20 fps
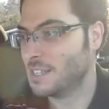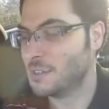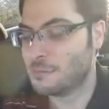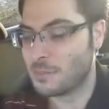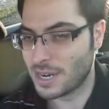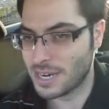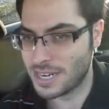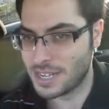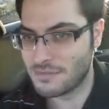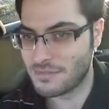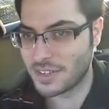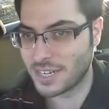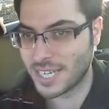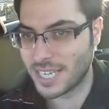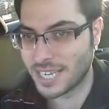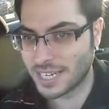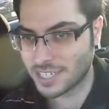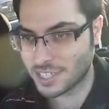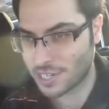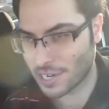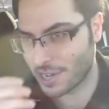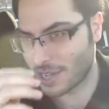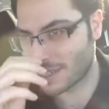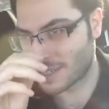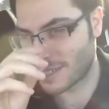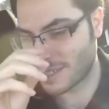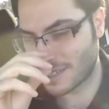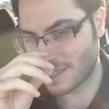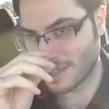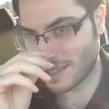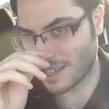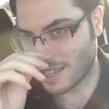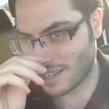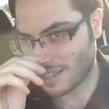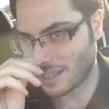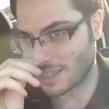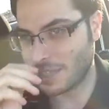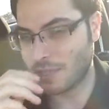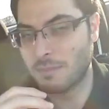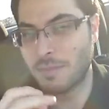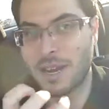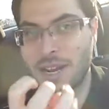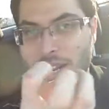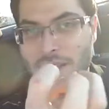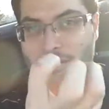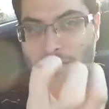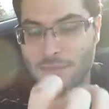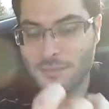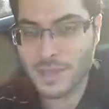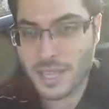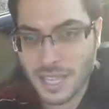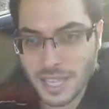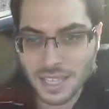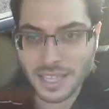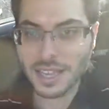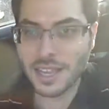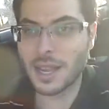you might even get a chance to, you might even be